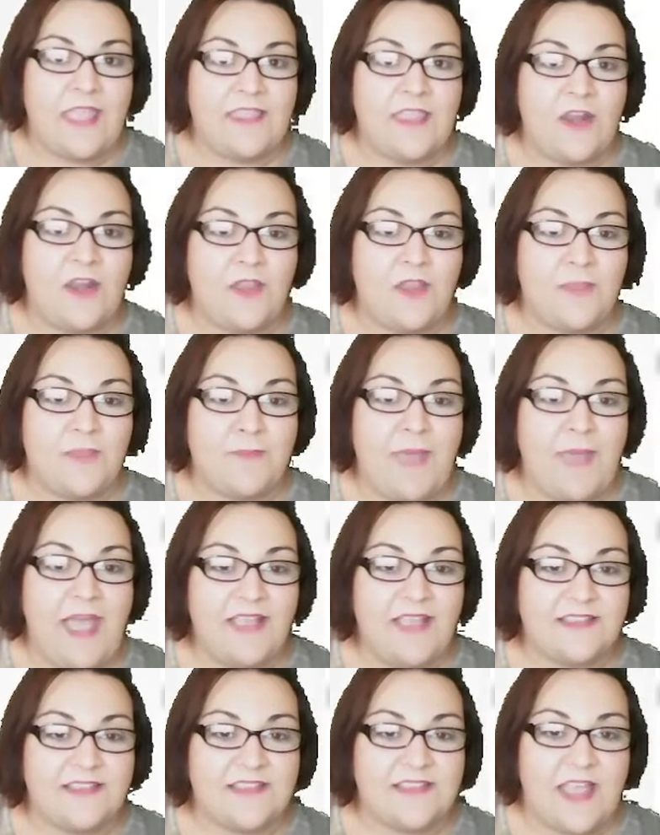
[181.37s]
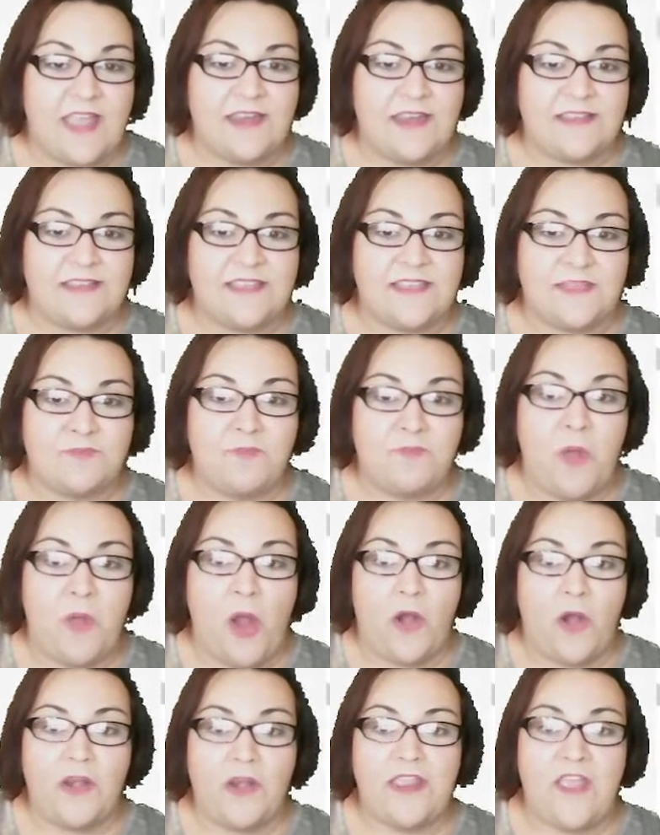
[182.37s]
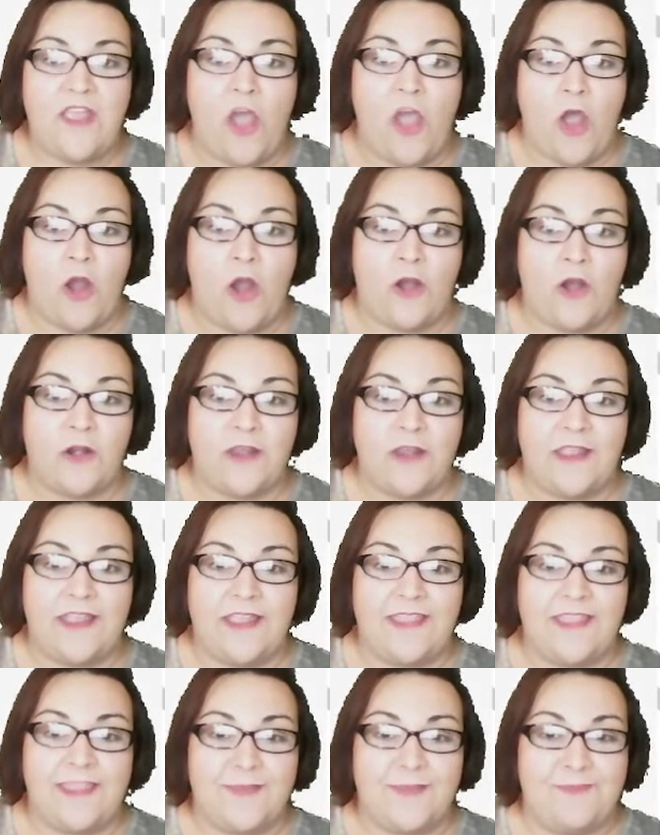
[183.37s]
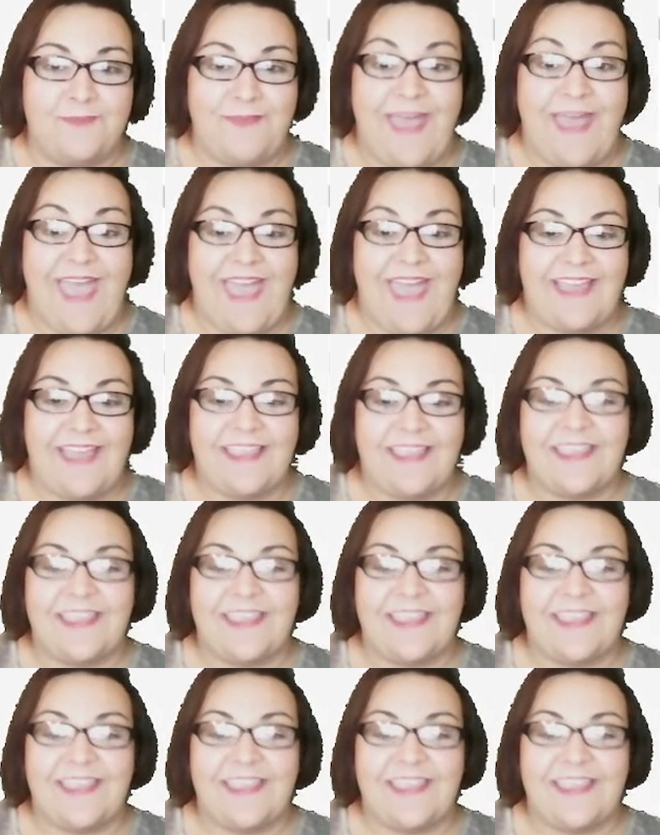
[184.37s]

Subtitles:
then on the back side, it says party card in the back.